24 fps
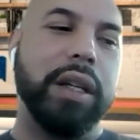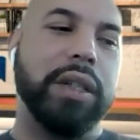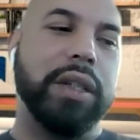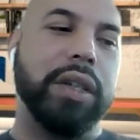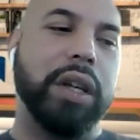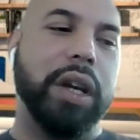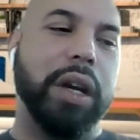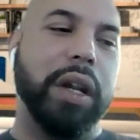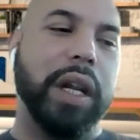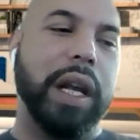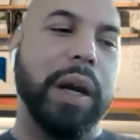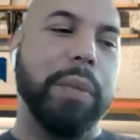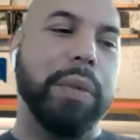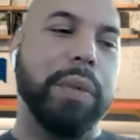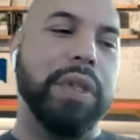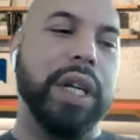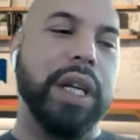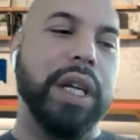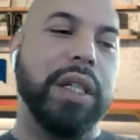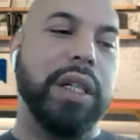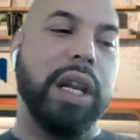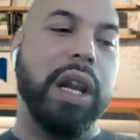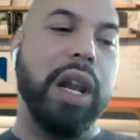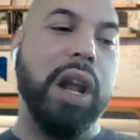So that was
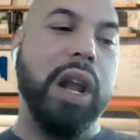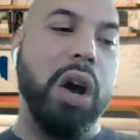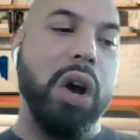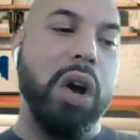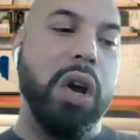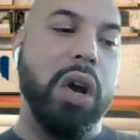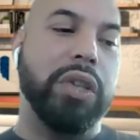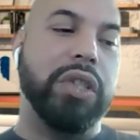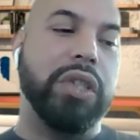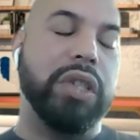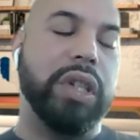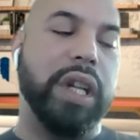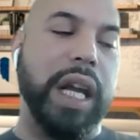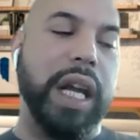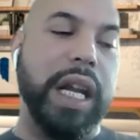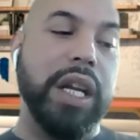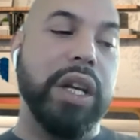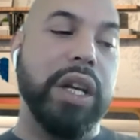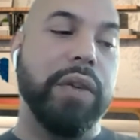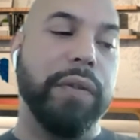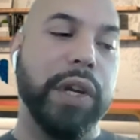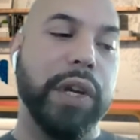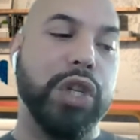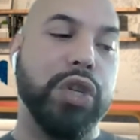his last
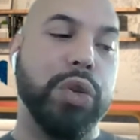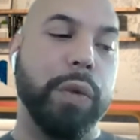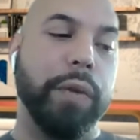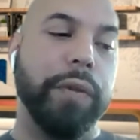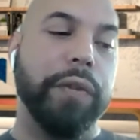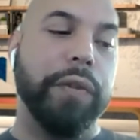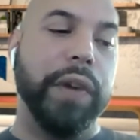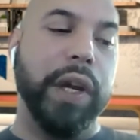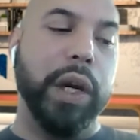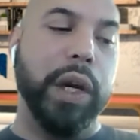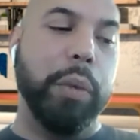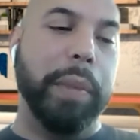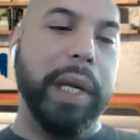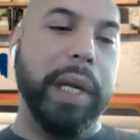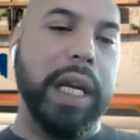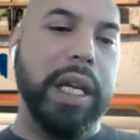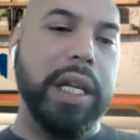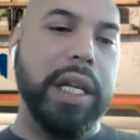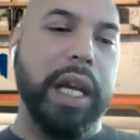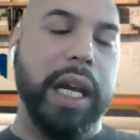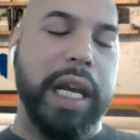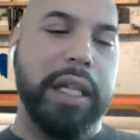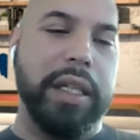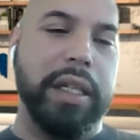individual film he
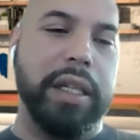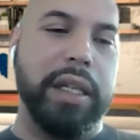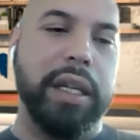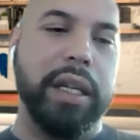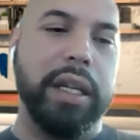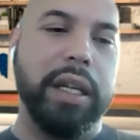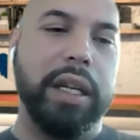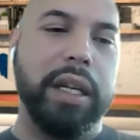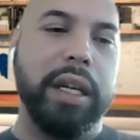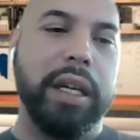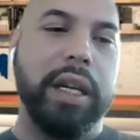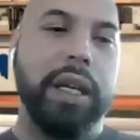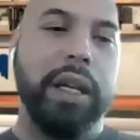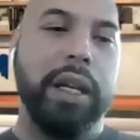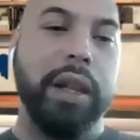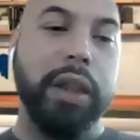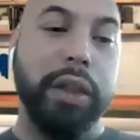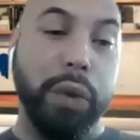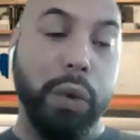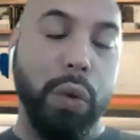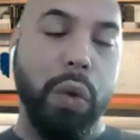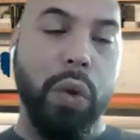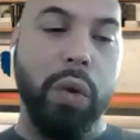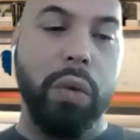did.
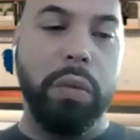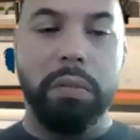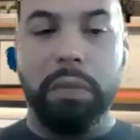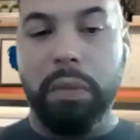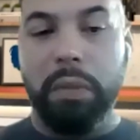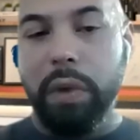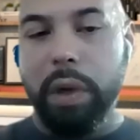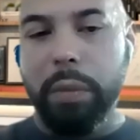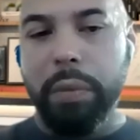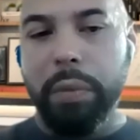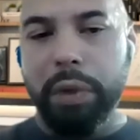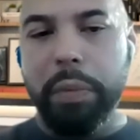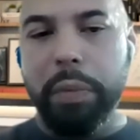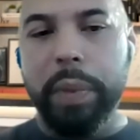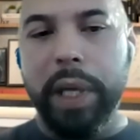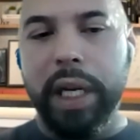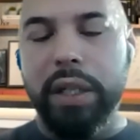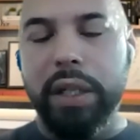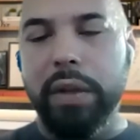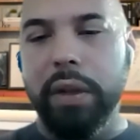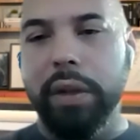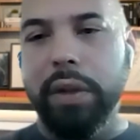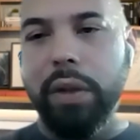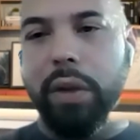Thor, was
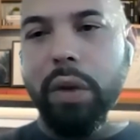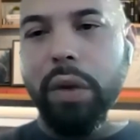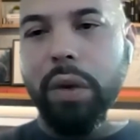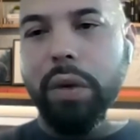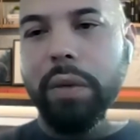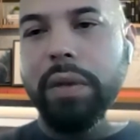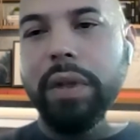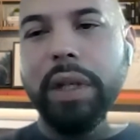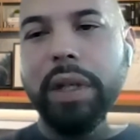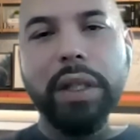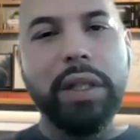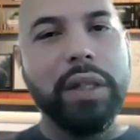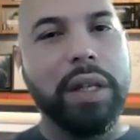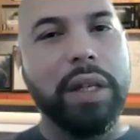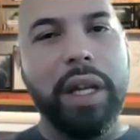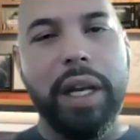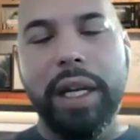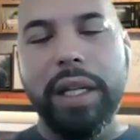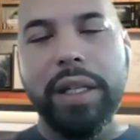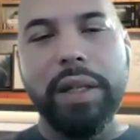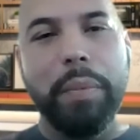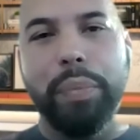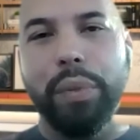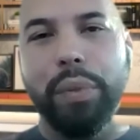based on Thor, is
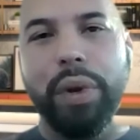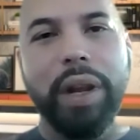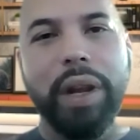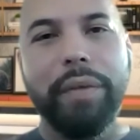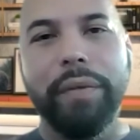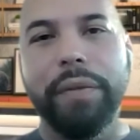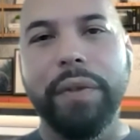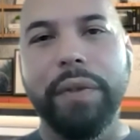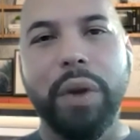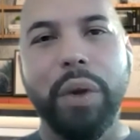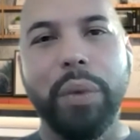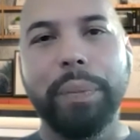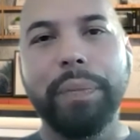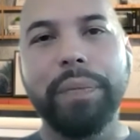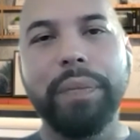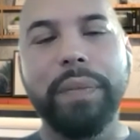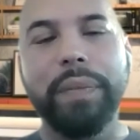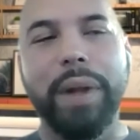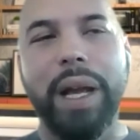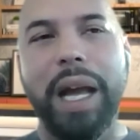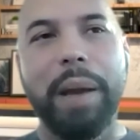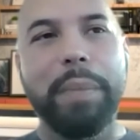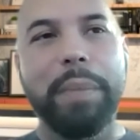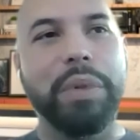a brilliant film.
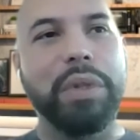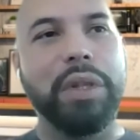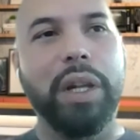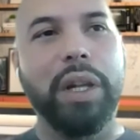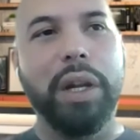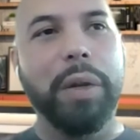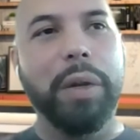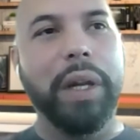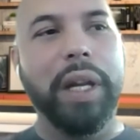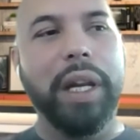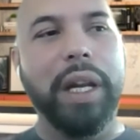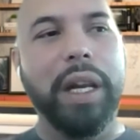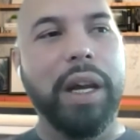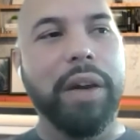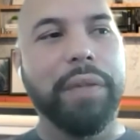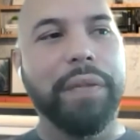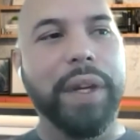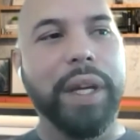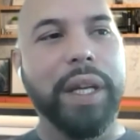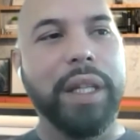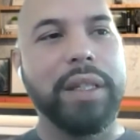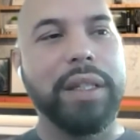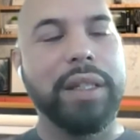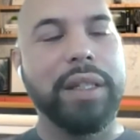Absolutely love
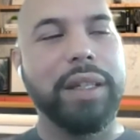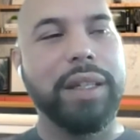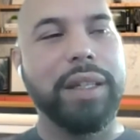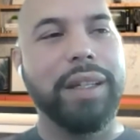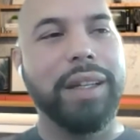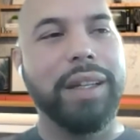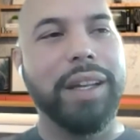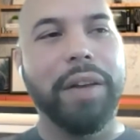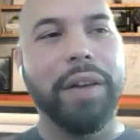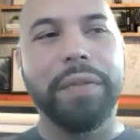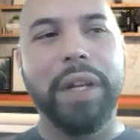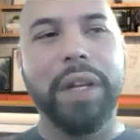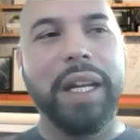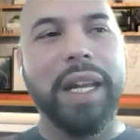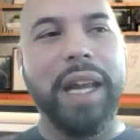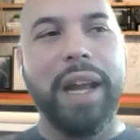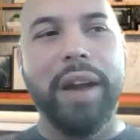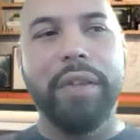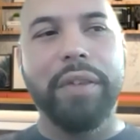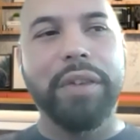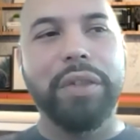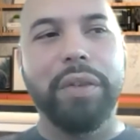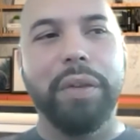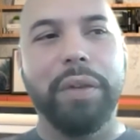it. Love the
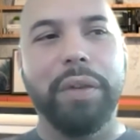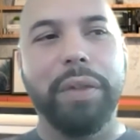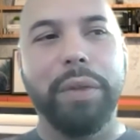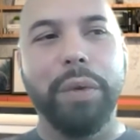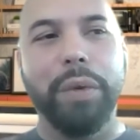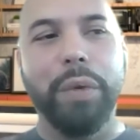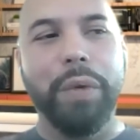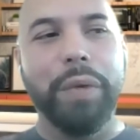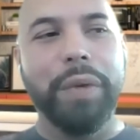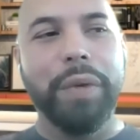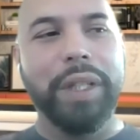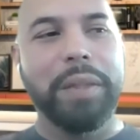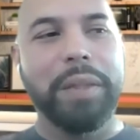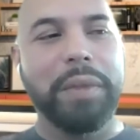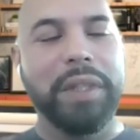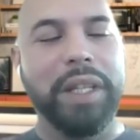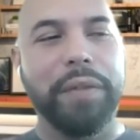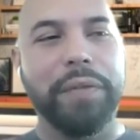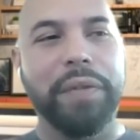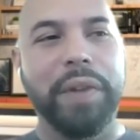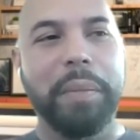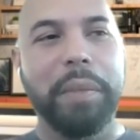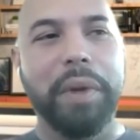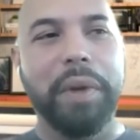character of Thor. He's
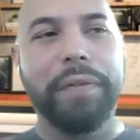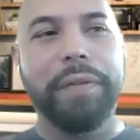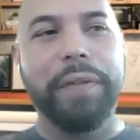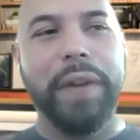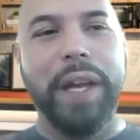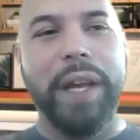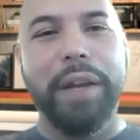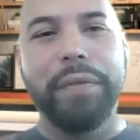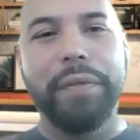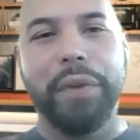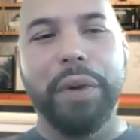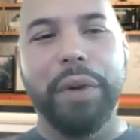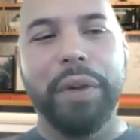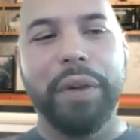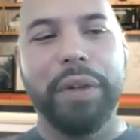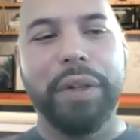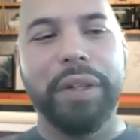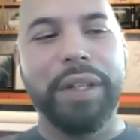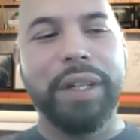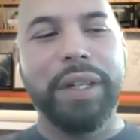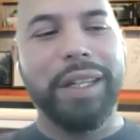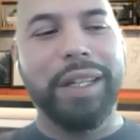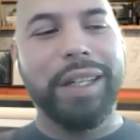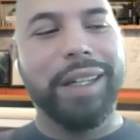definitely my favourite.
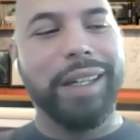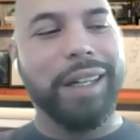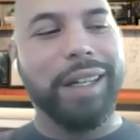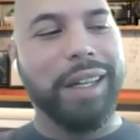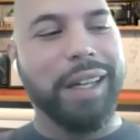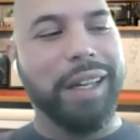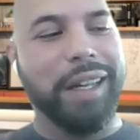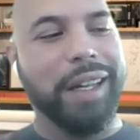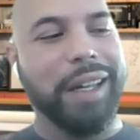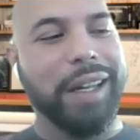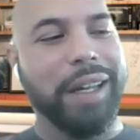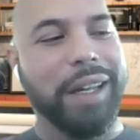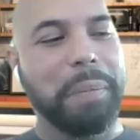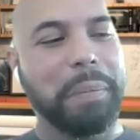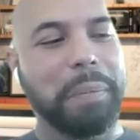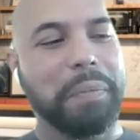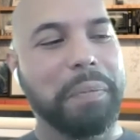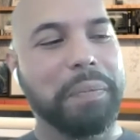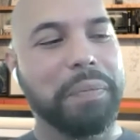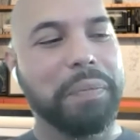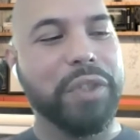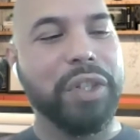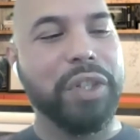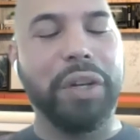
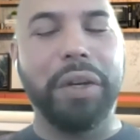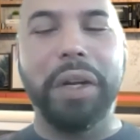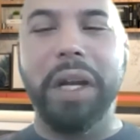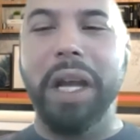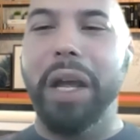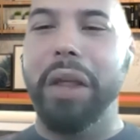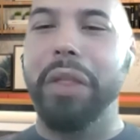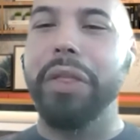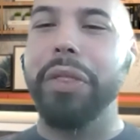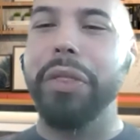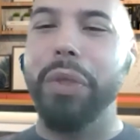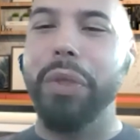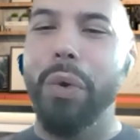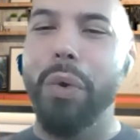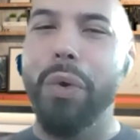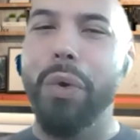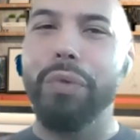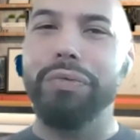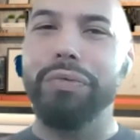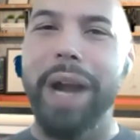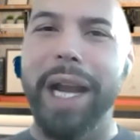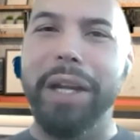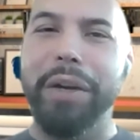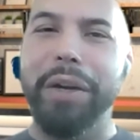So yeah, Thor
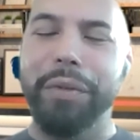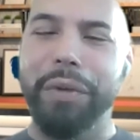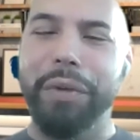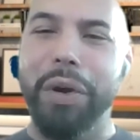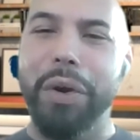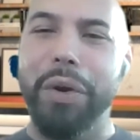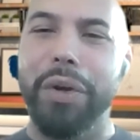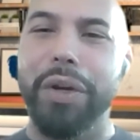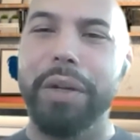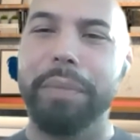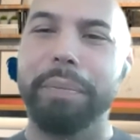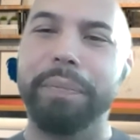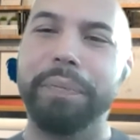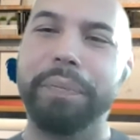Ragnarok.